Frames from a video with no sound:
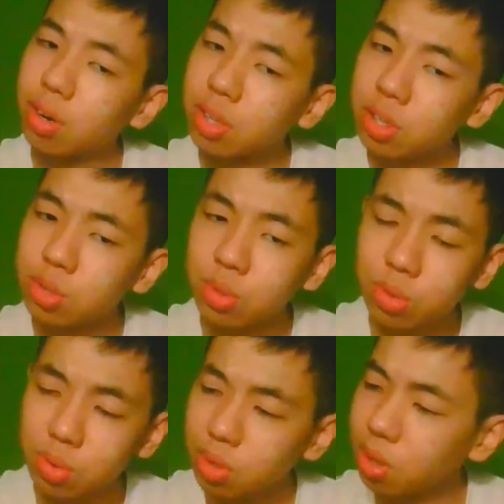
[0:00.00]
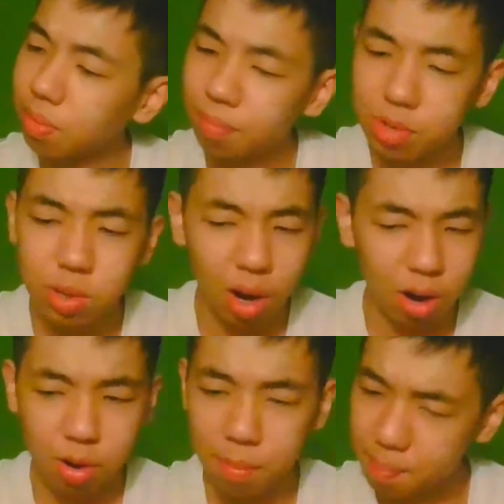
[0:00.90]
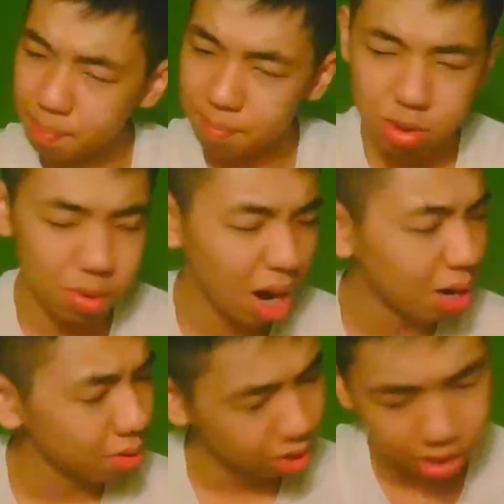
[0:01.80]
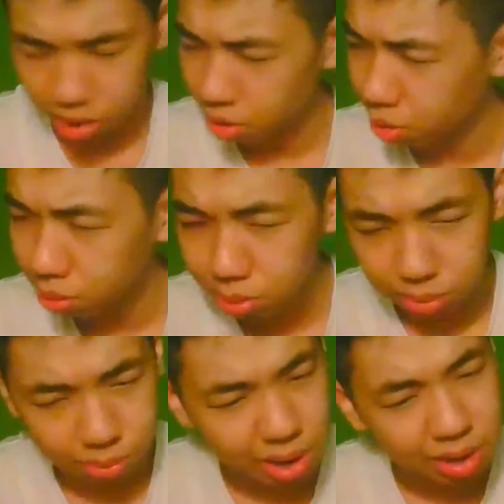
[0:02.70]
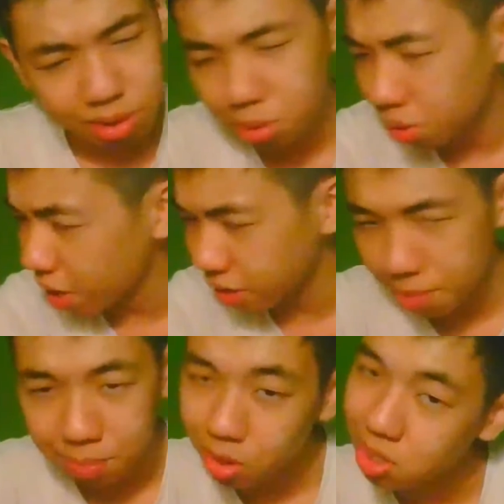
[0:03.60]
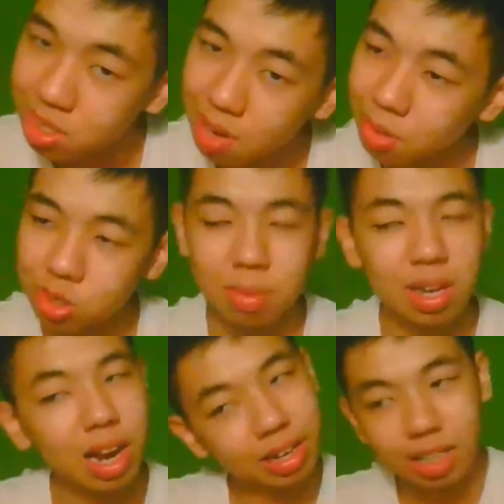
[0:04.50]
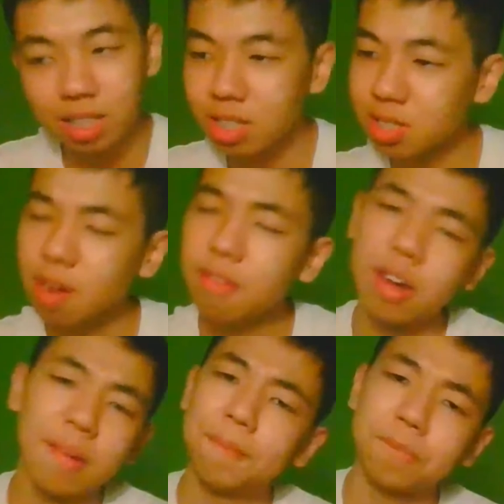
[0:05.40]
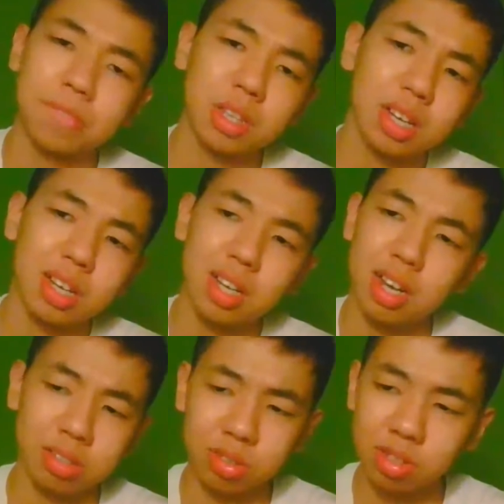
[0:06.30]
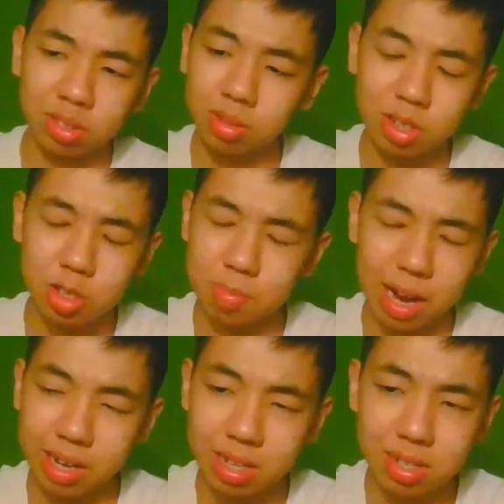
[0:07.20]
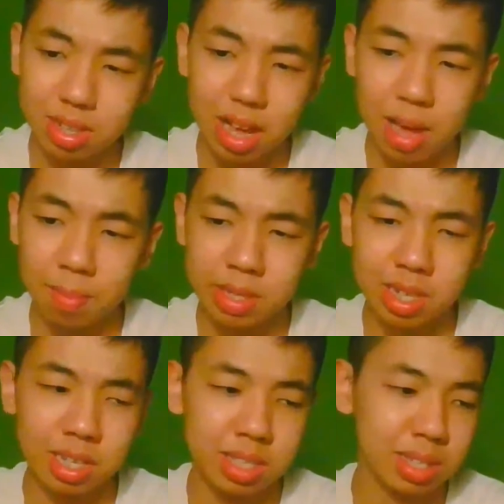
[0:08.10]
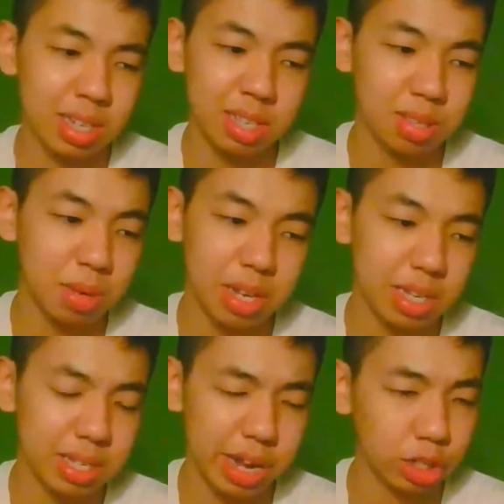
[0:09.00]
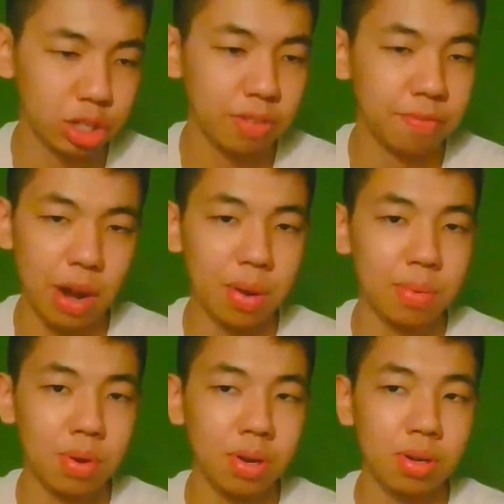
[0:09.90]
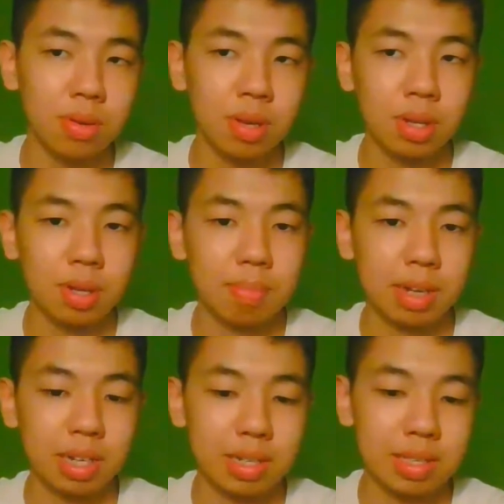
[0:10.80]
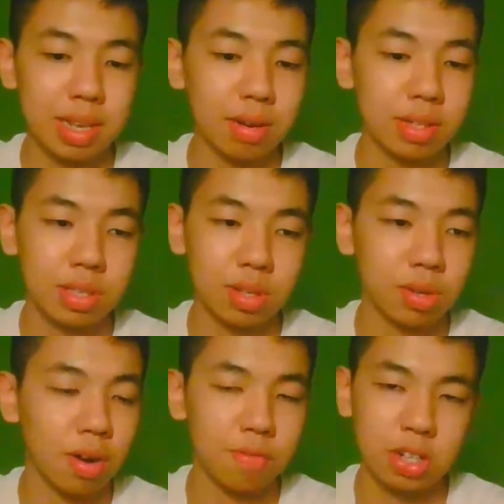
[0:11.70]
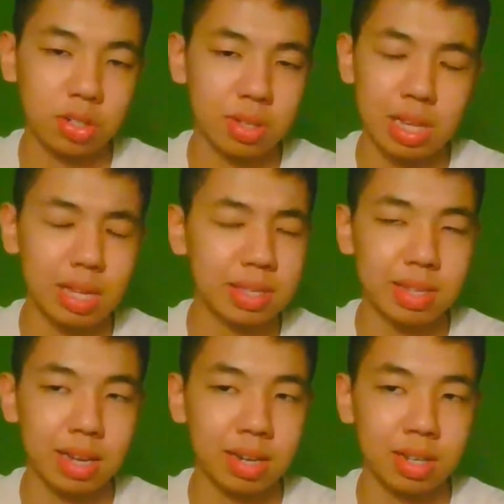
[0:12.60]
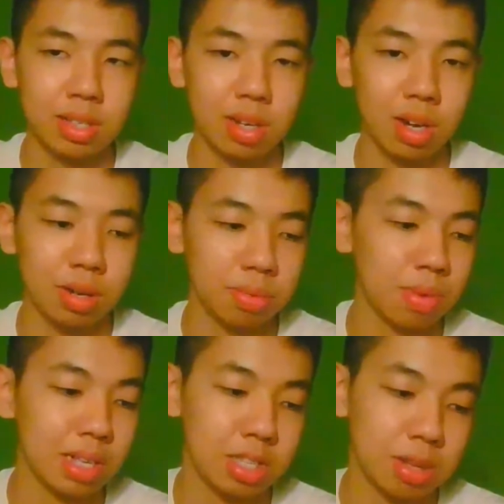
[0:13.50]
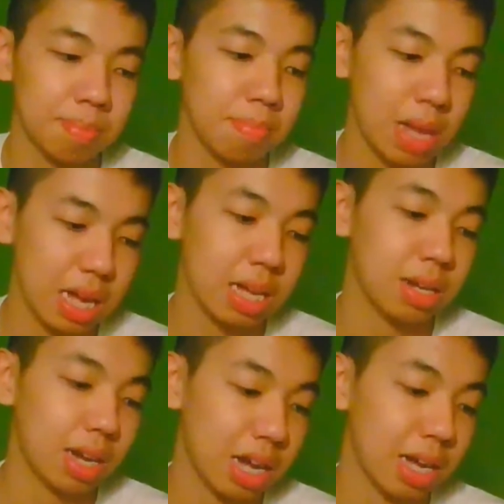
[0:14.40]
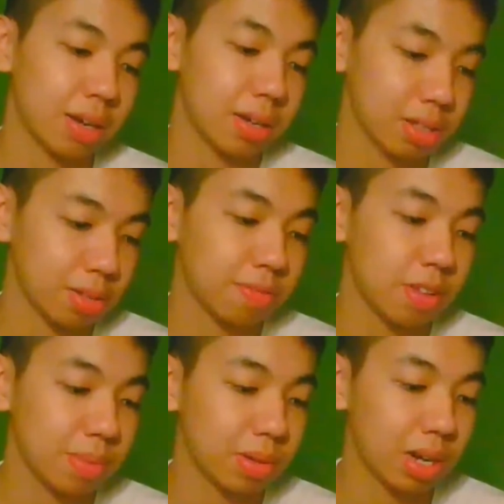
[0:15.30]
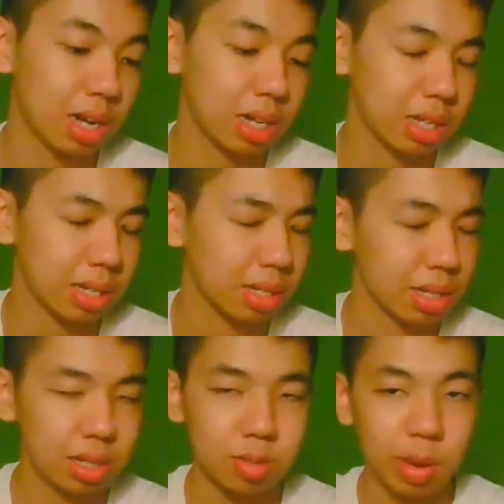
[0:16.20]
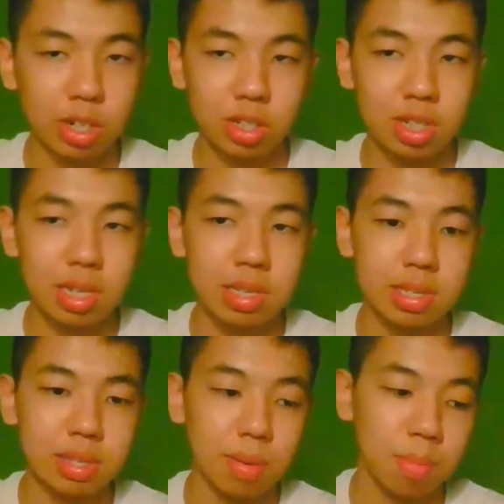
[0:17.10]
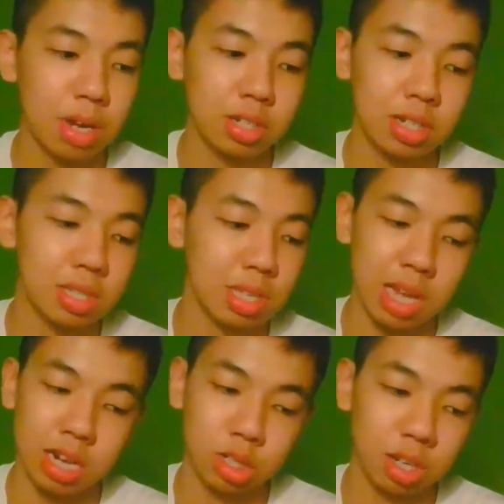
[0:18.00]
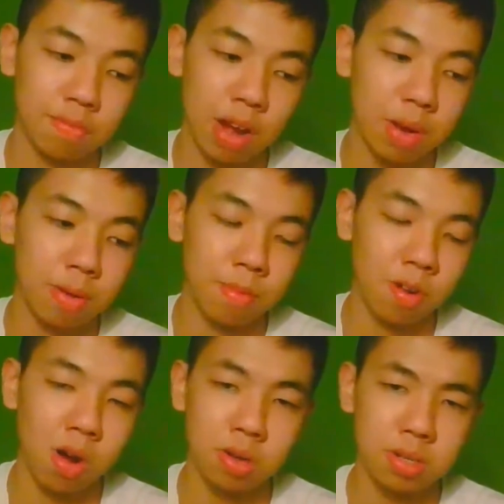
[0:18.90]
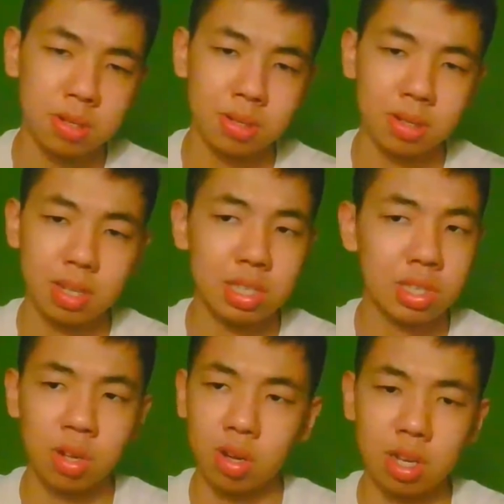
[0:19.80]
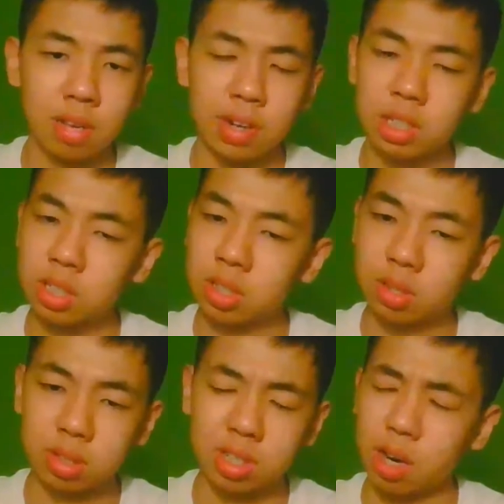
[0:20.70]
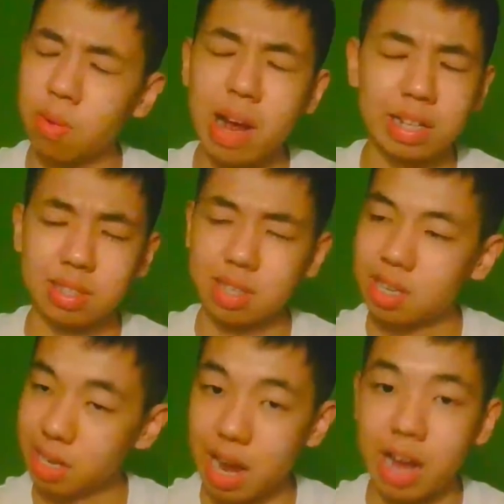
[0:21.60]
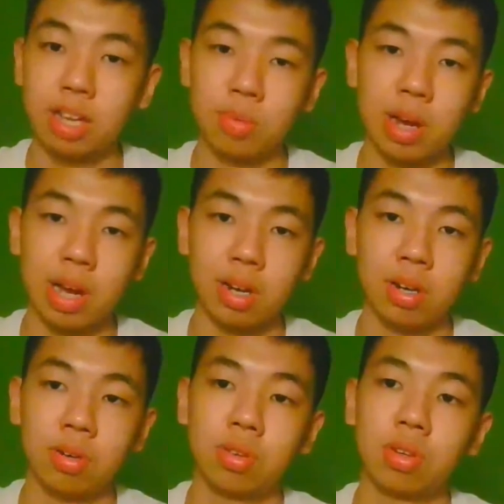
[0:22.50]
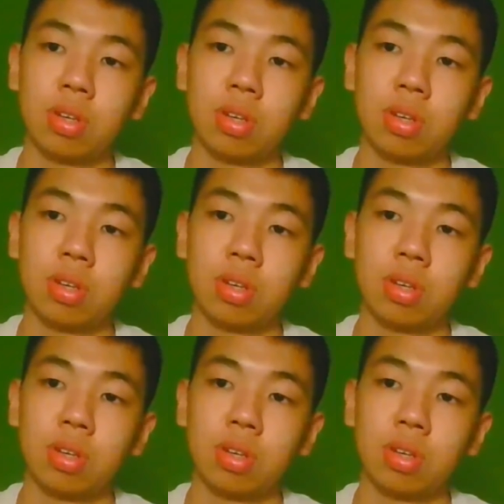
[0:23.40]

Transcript: you are a girl, why are you liking boy stuff, you should be liking this. I don't agree with this bias. And besides, this way is actually very wrong, because there is no official set standards on what's a man like or what's a female like. Prejudice is actually very wrong. It's not even correct in any way at all.